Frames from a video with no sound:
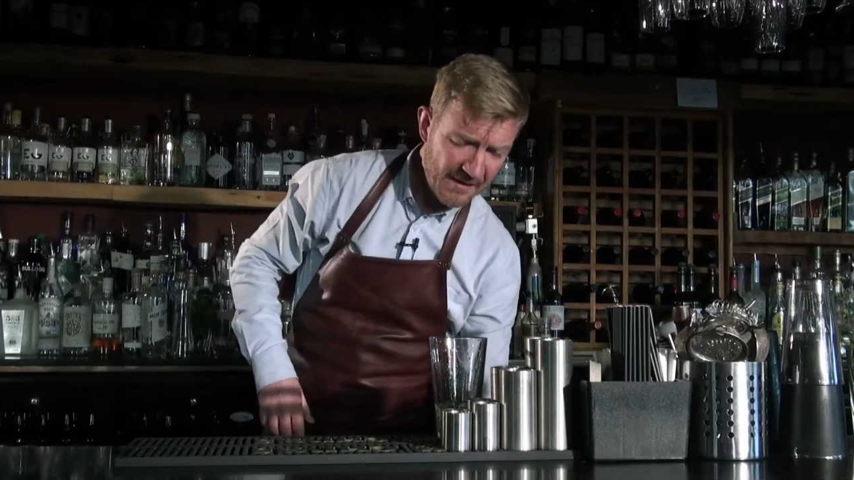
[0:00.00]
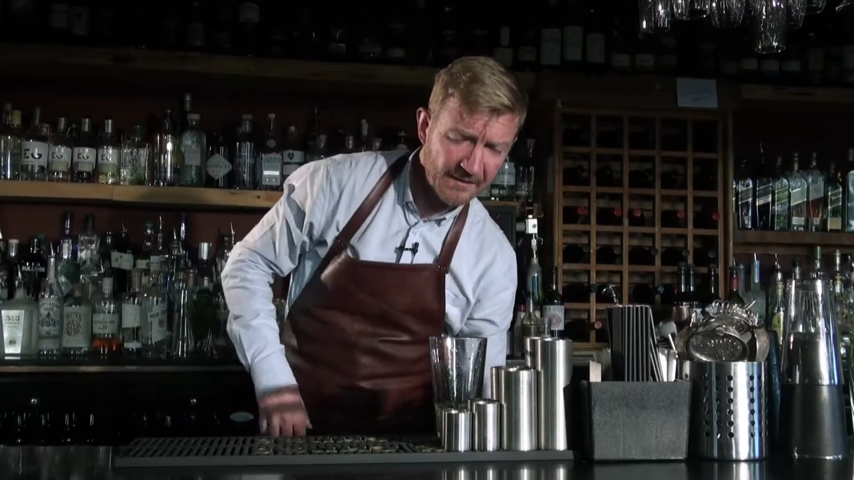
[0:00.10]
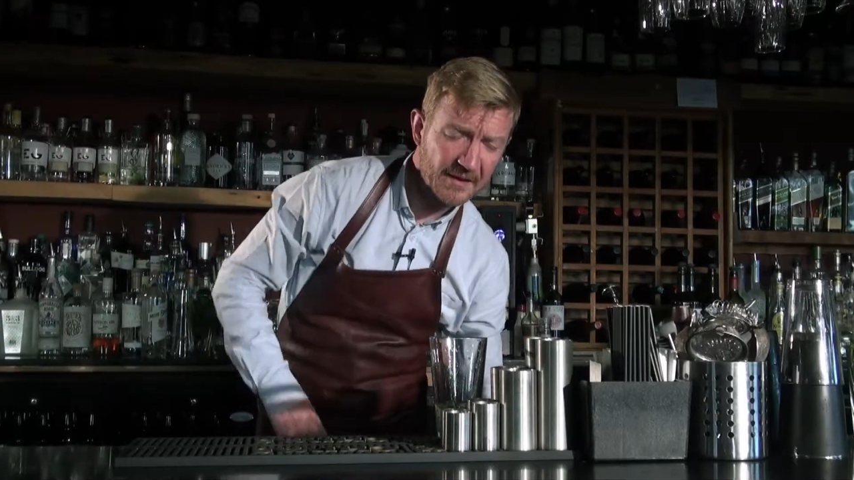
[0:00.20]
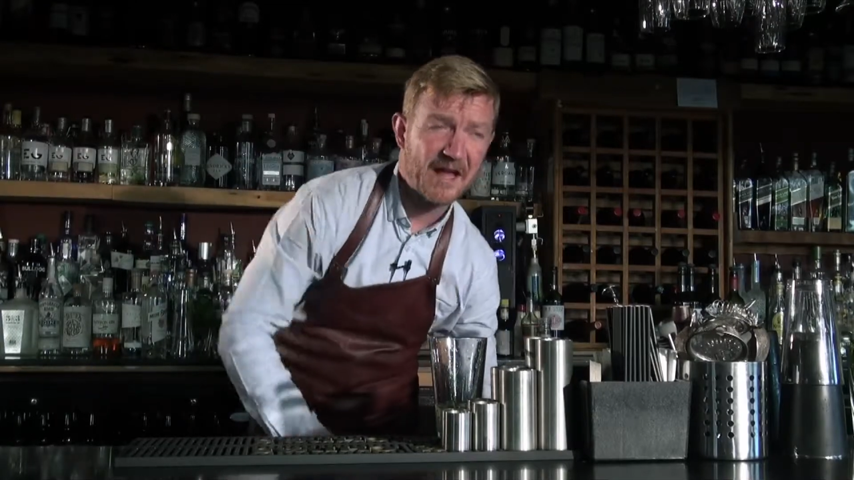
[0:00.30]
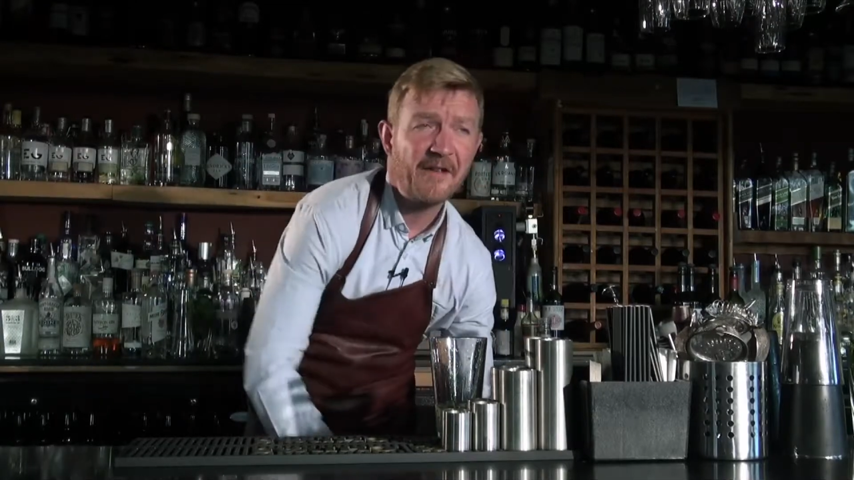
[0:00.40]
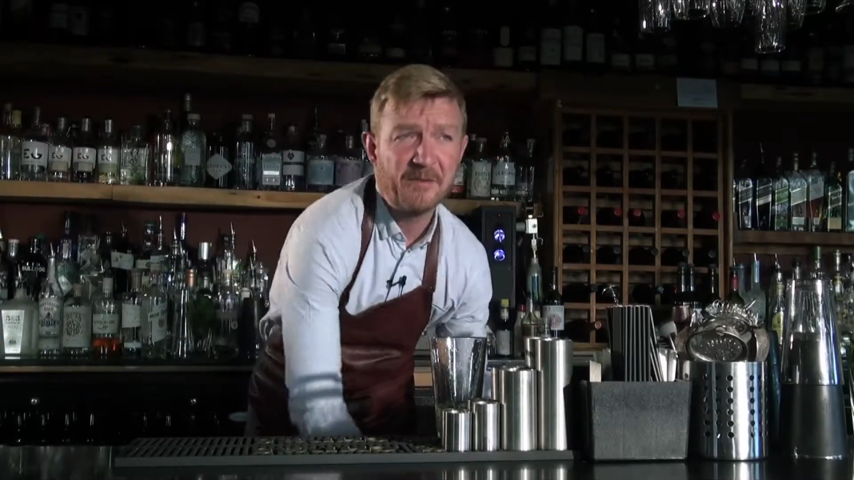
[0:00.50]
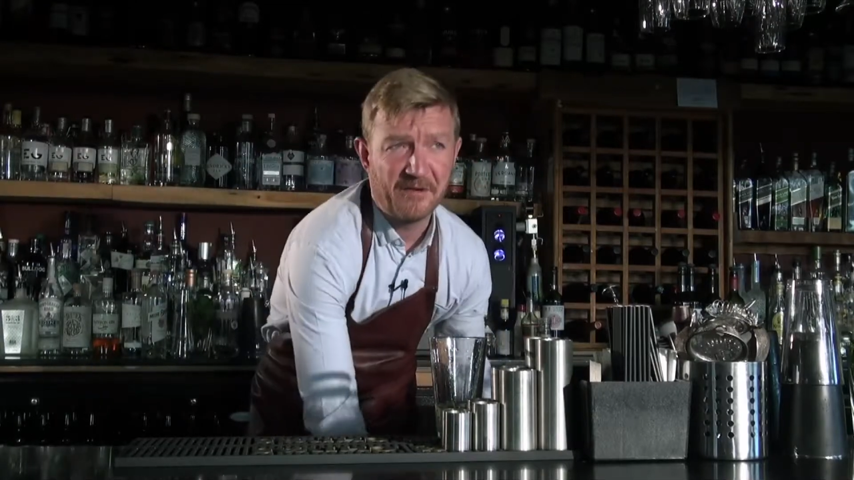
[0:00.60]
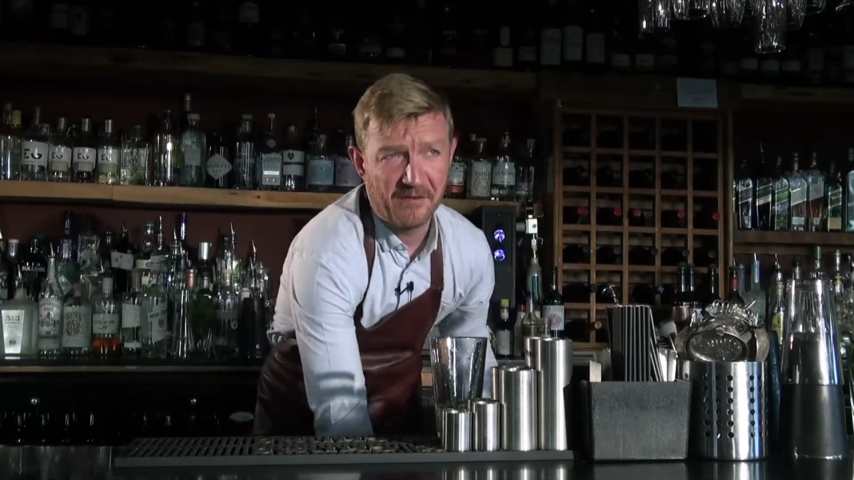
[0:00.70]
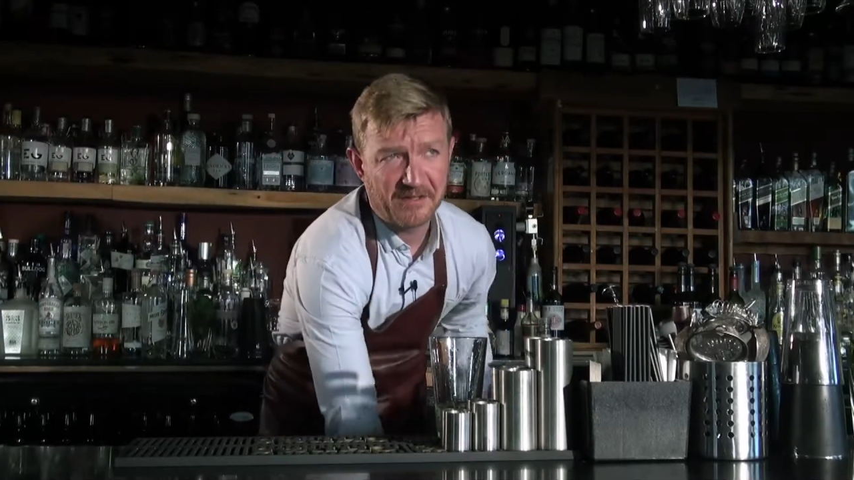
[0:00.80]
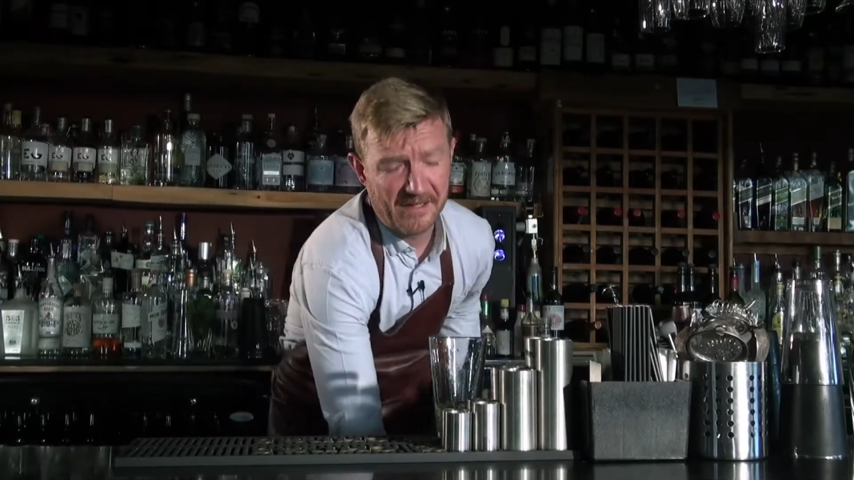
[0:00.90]
Doesn't have to be
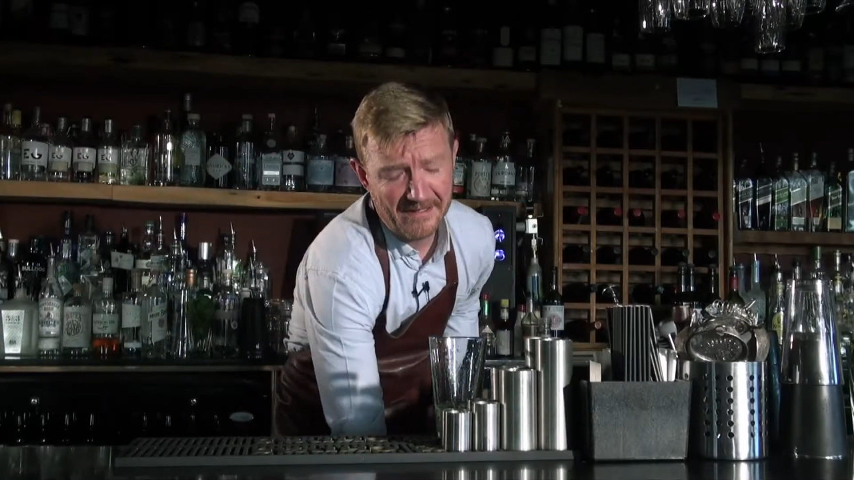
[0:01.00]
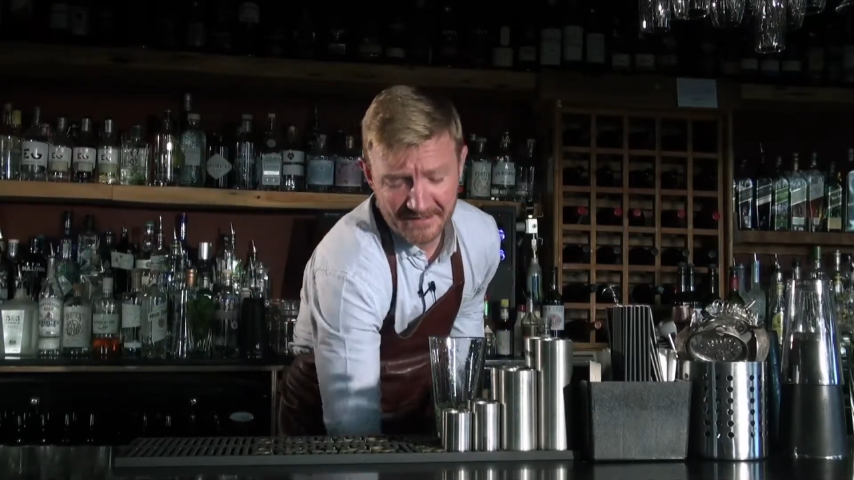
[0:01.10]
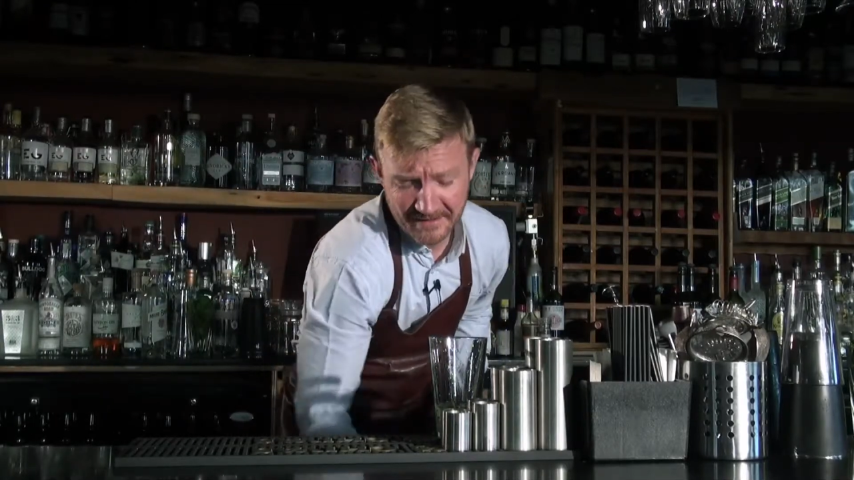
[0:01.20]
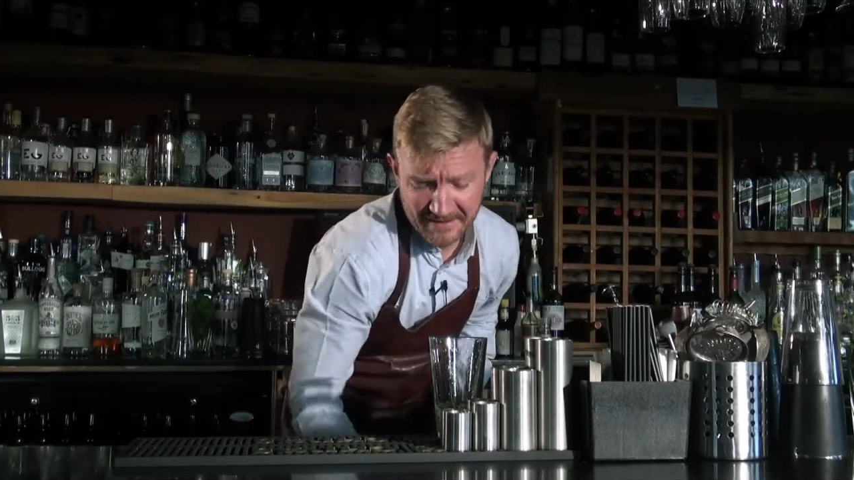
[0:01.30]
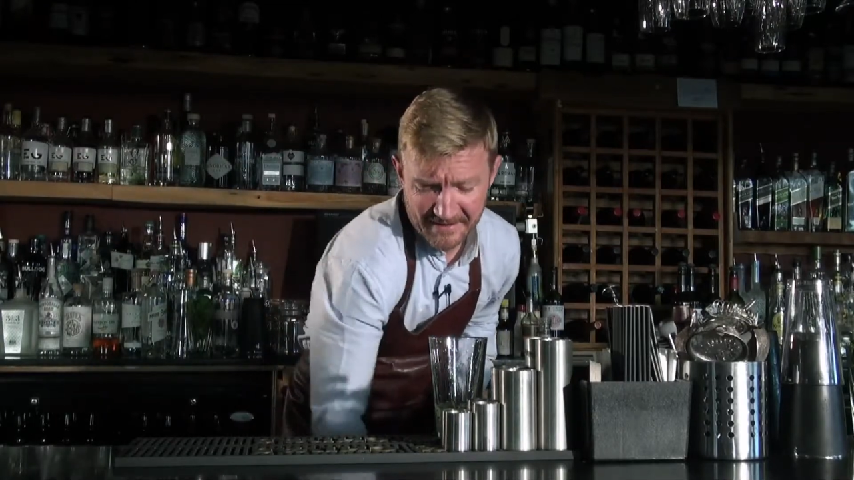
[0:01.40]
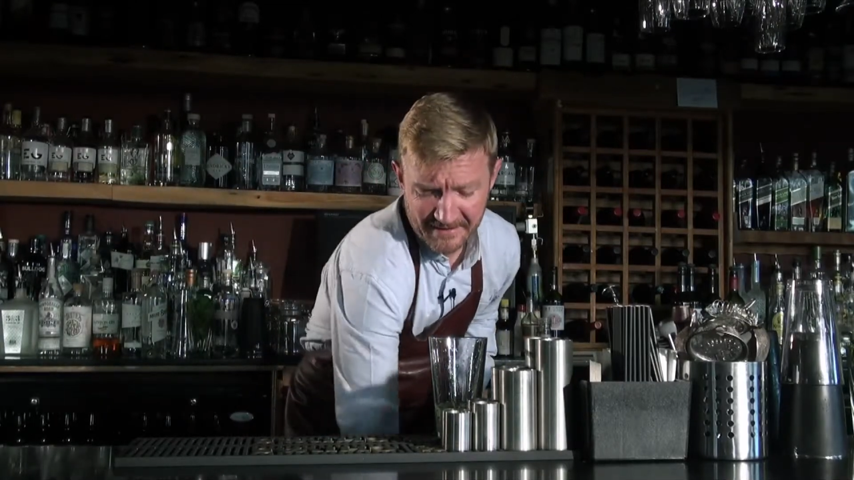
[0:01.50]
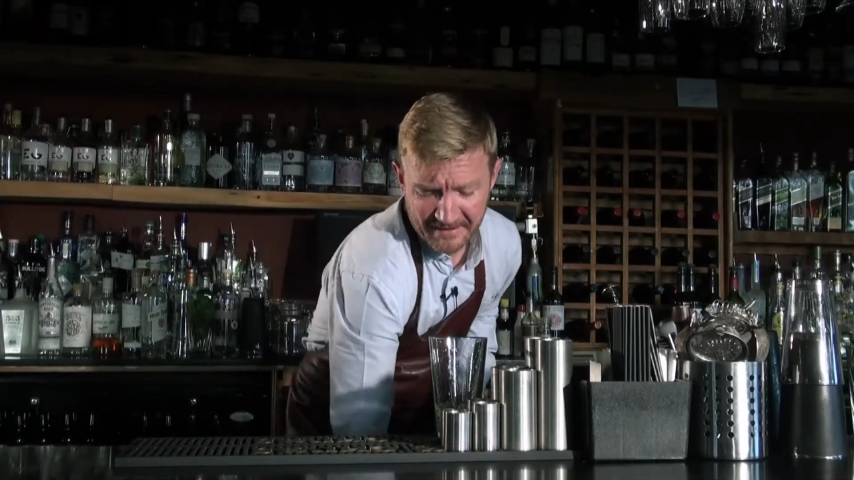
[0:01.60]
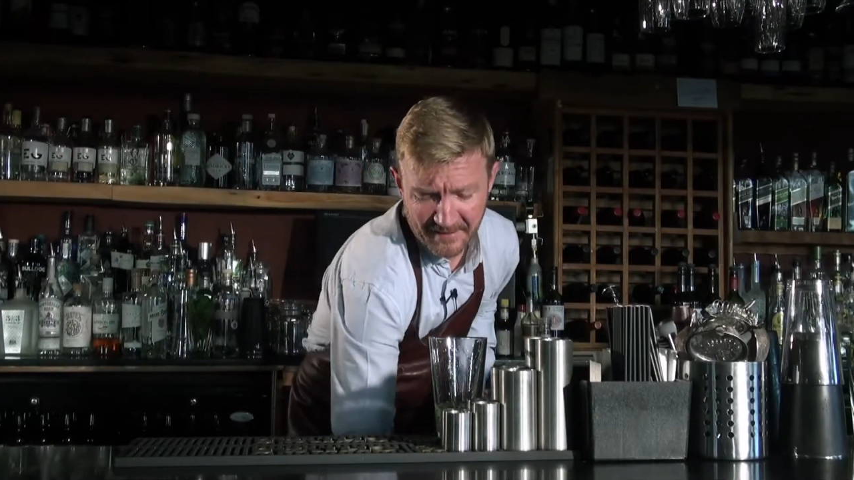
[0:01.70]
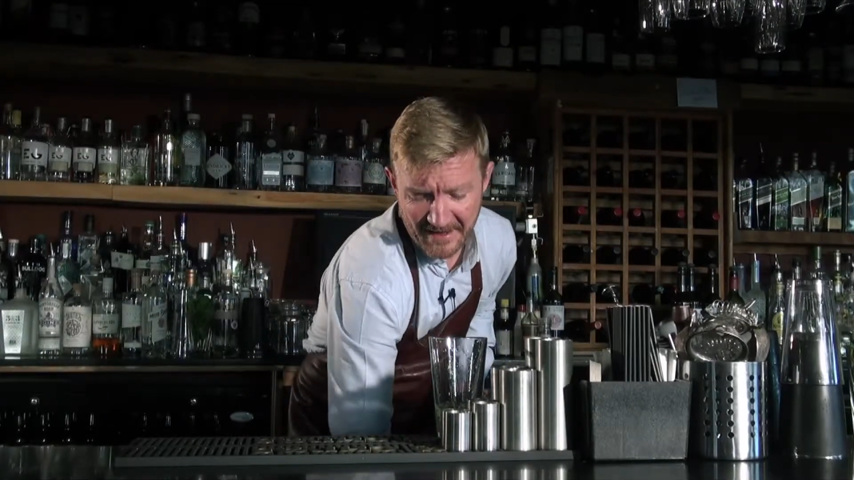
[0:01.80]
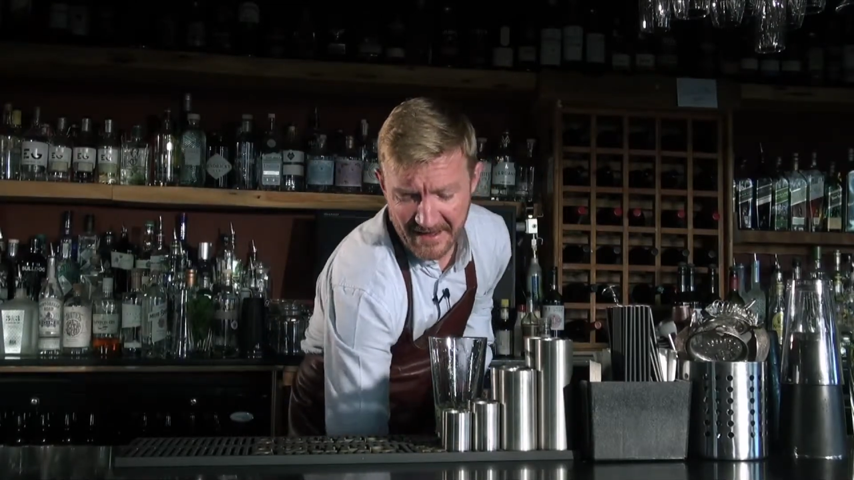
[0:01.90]
a rocks
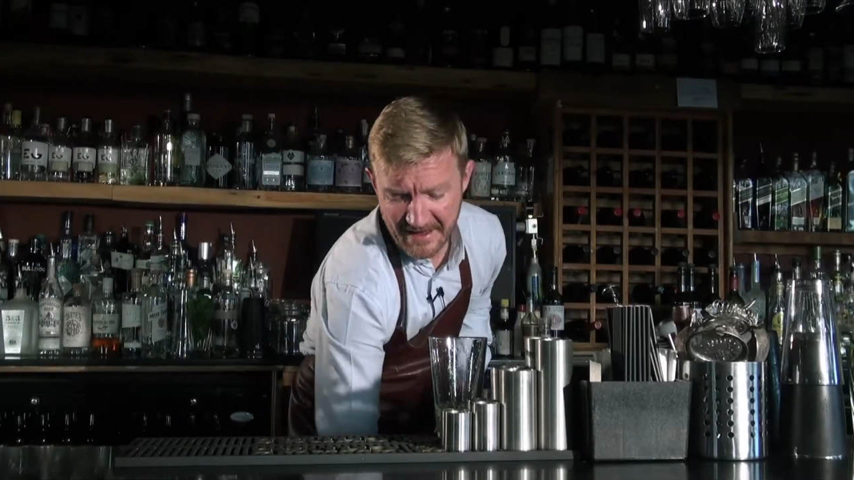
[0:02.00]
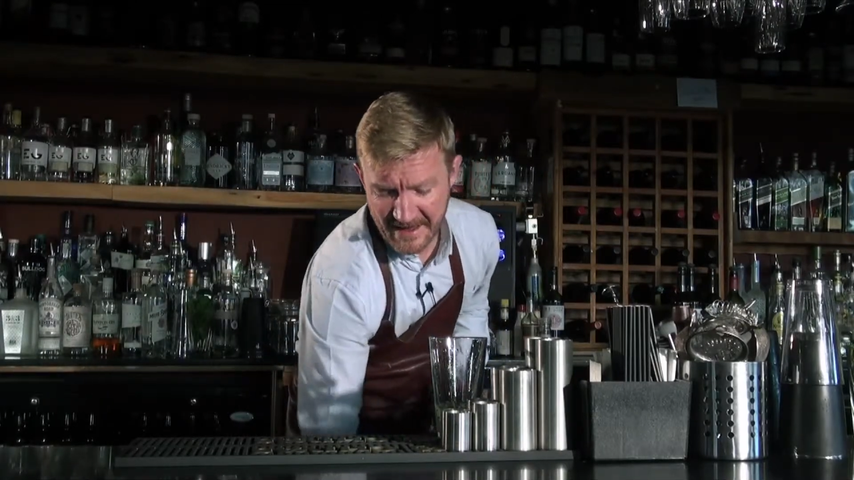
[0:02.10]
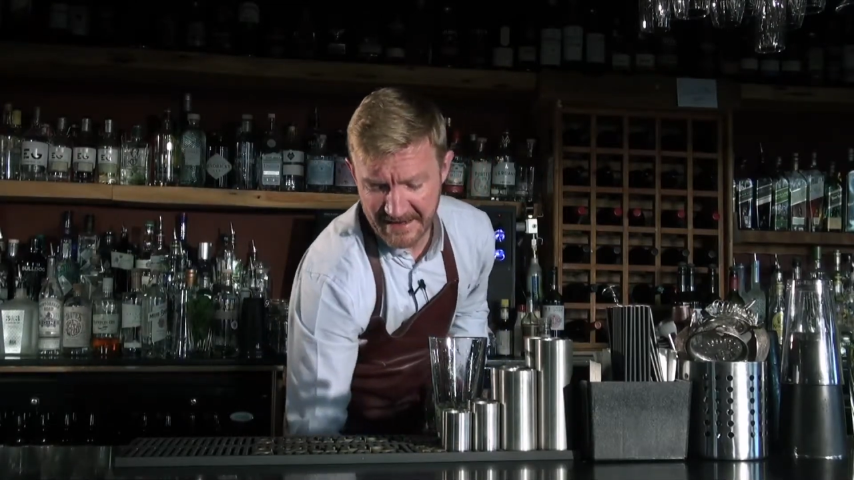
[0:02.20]
glass.